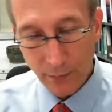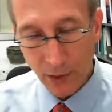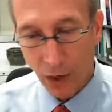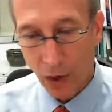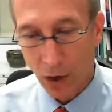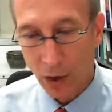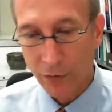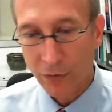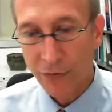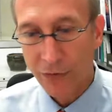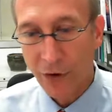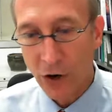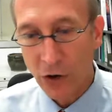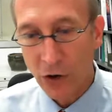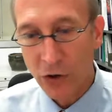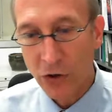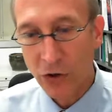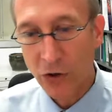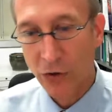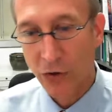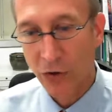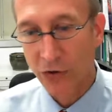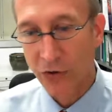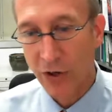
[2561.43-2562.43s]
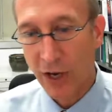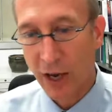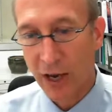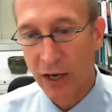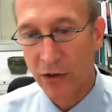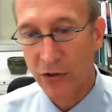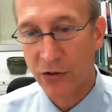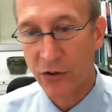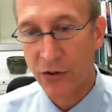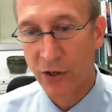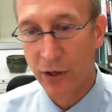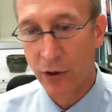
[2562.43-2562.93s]
are functional
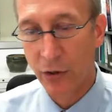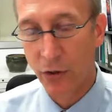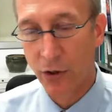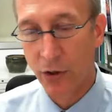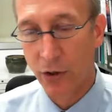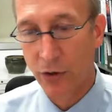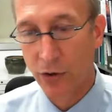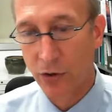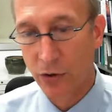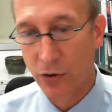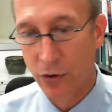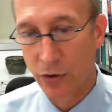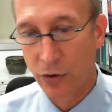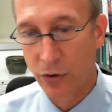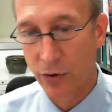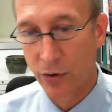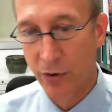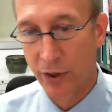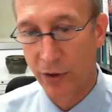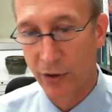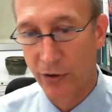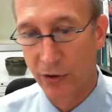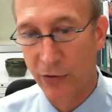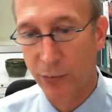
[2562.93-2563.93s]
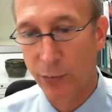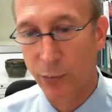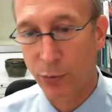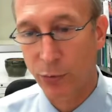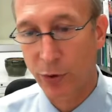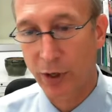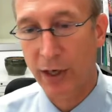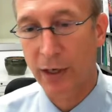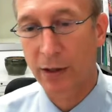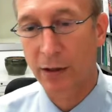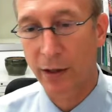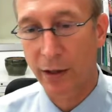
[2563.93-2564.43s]
tests that you can do in this
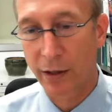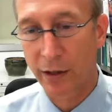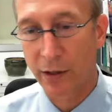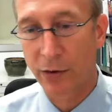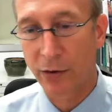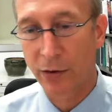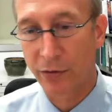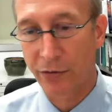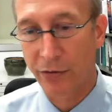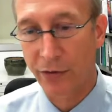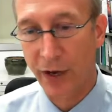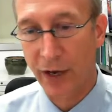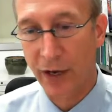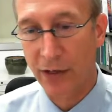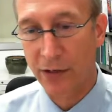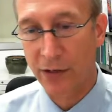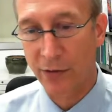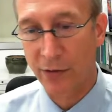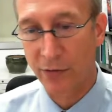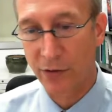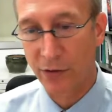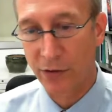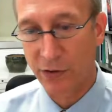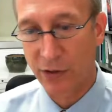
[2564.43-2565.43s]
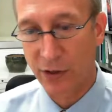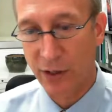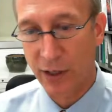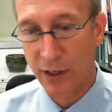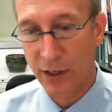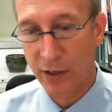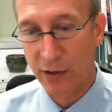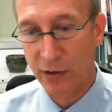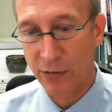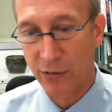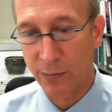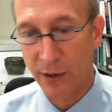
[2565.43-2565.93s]
preclinical phase of
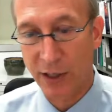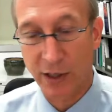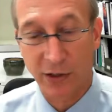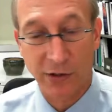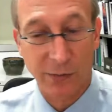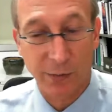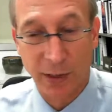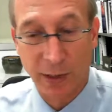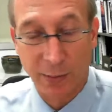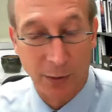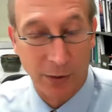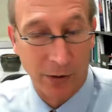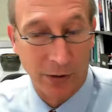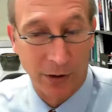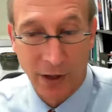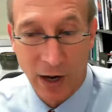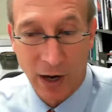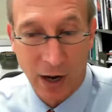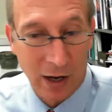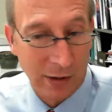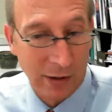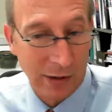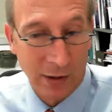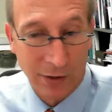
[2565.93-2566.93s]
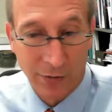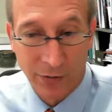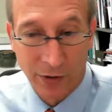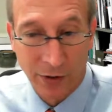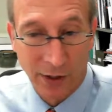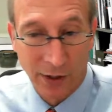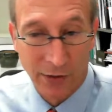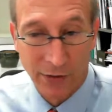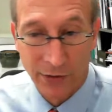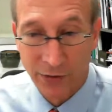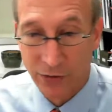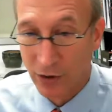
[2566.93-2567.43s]
disease, because people are
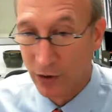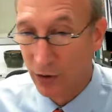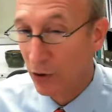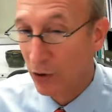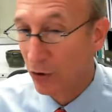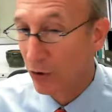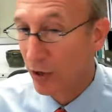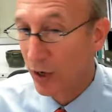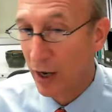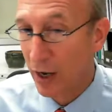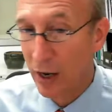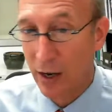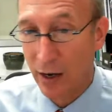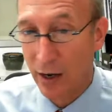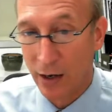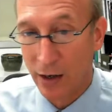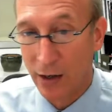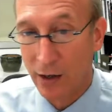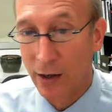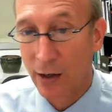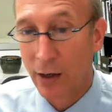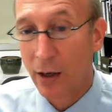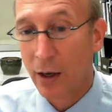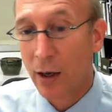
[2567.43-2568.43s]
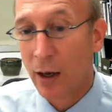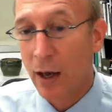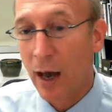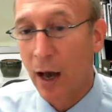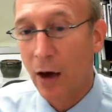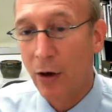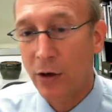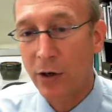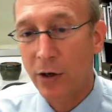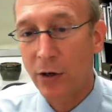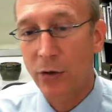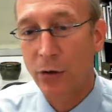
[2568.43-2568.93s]
cognitively still okay.
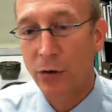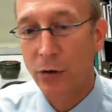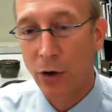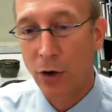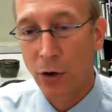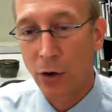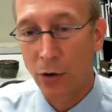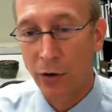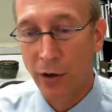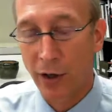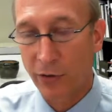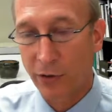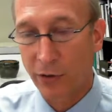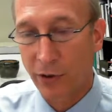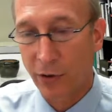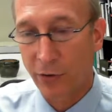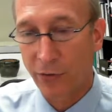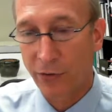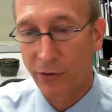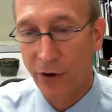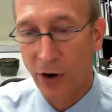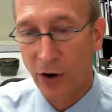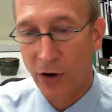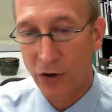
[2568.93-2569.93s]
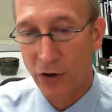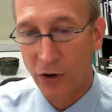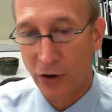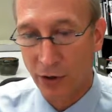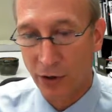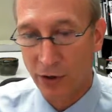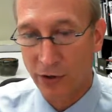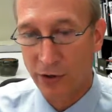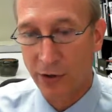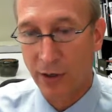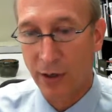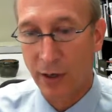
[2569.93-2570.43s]
How do you know that their function
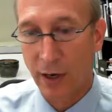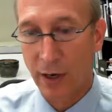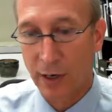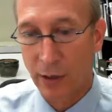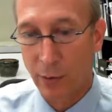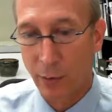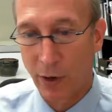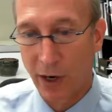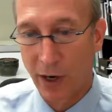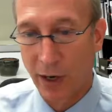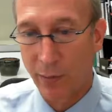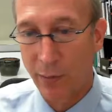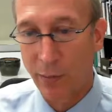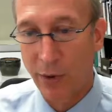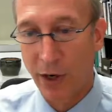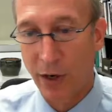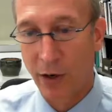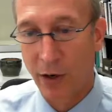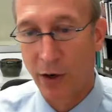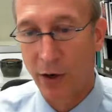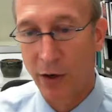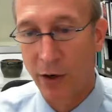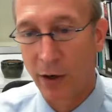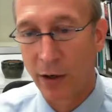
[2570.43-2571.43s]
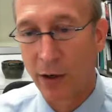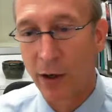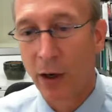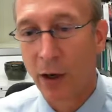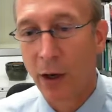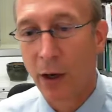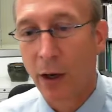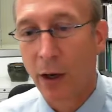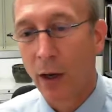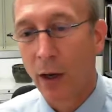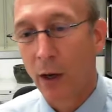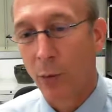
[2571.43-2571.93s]
is in any way impaired? And
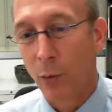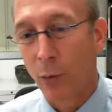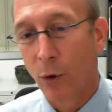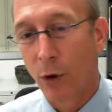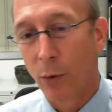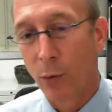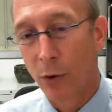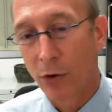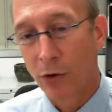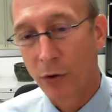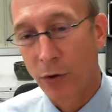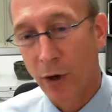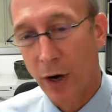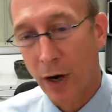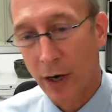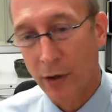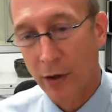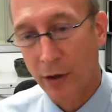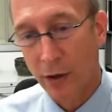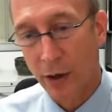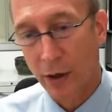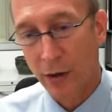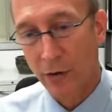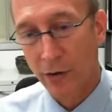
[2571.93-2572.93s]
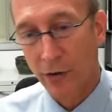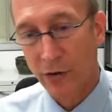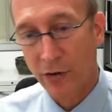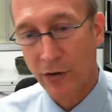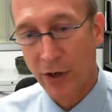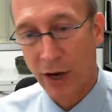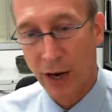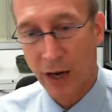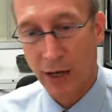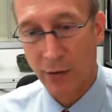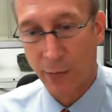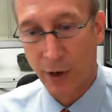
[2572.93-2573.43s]
what we're trying to
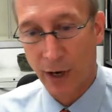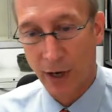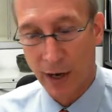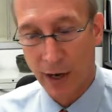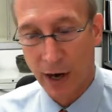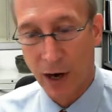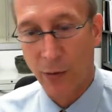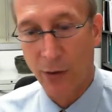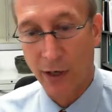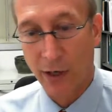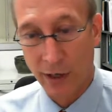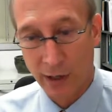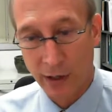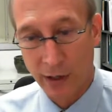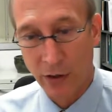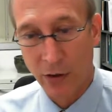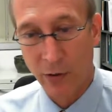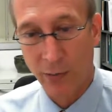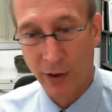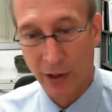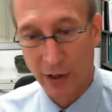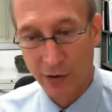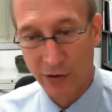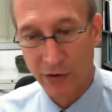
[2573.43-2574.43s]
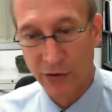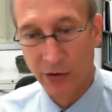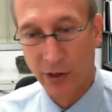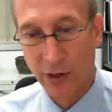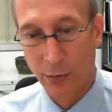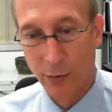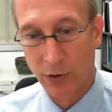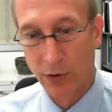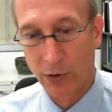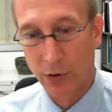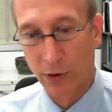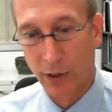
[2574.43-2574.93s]
understand right now in a study
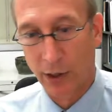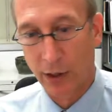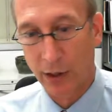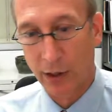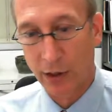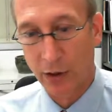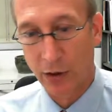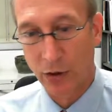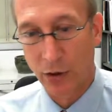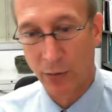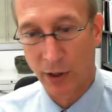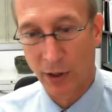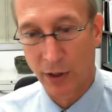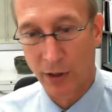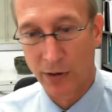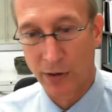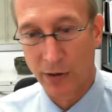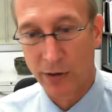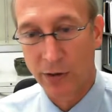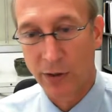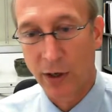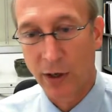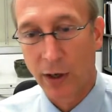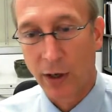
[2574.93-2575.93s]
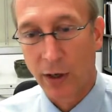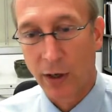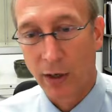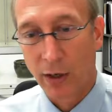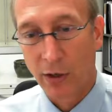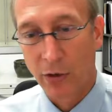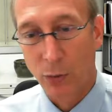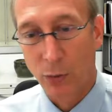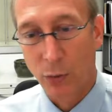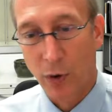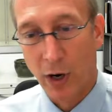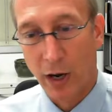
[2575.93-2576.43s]
we're doing in humans
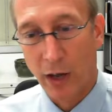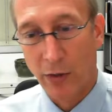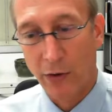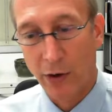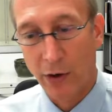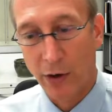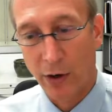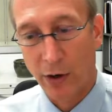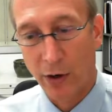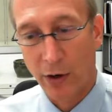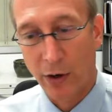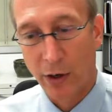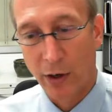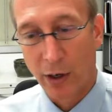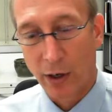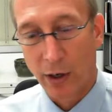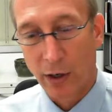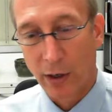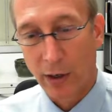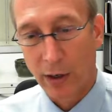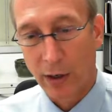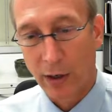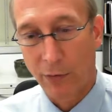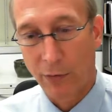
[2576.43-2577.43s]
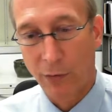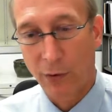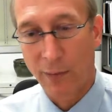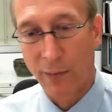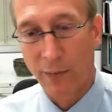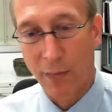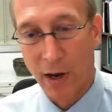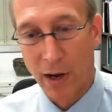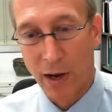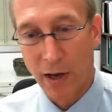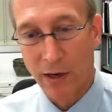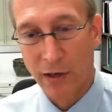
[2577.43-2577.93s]
is whether, if we
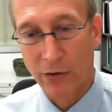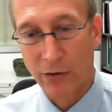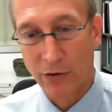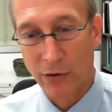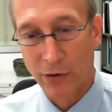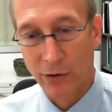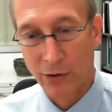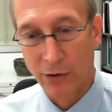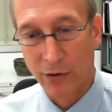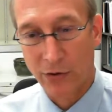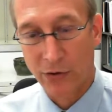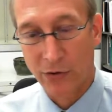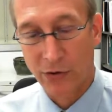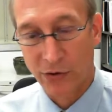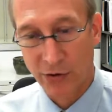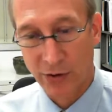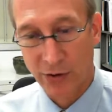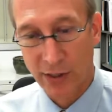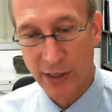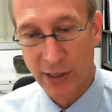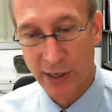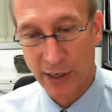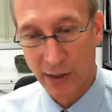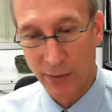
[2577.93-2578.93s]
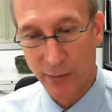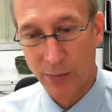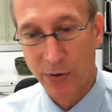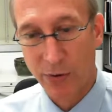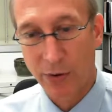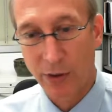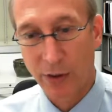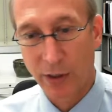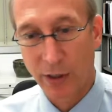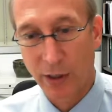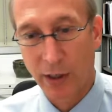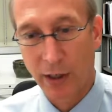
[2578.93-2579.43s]
monitor sleep
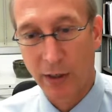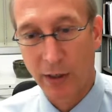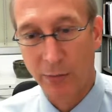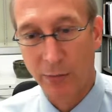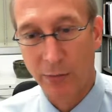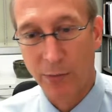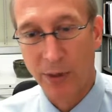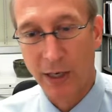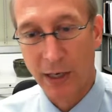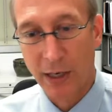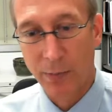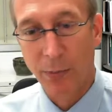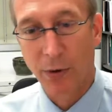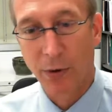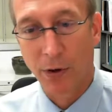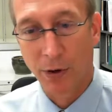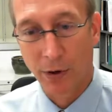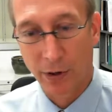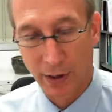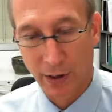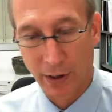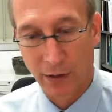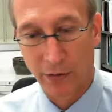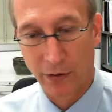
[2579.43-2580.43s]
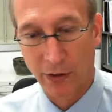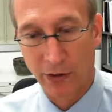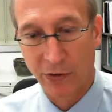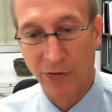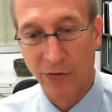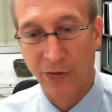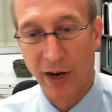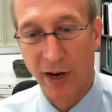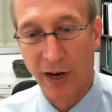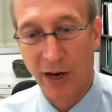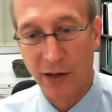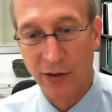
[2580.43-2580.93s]
in people in this
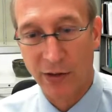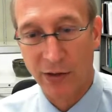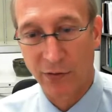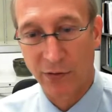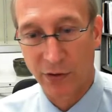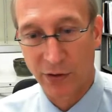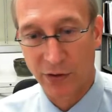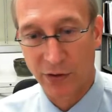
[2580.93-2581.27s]
phase of